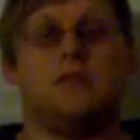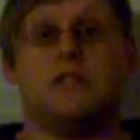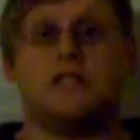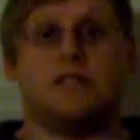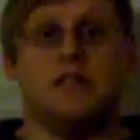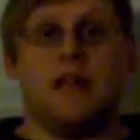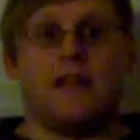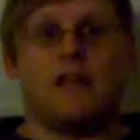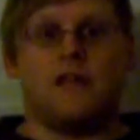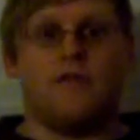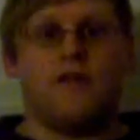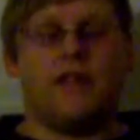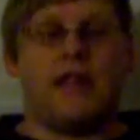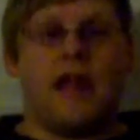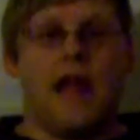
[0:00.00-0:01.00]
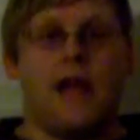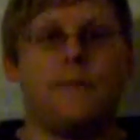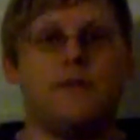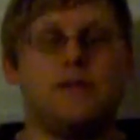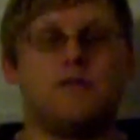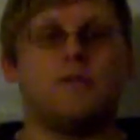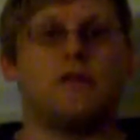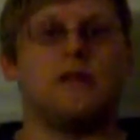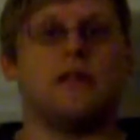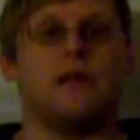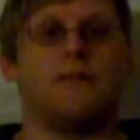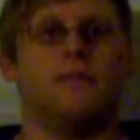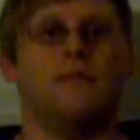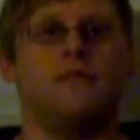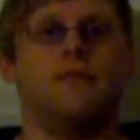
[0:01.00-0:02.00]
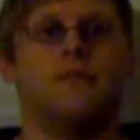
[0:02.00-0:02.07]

just nothing really happens with them.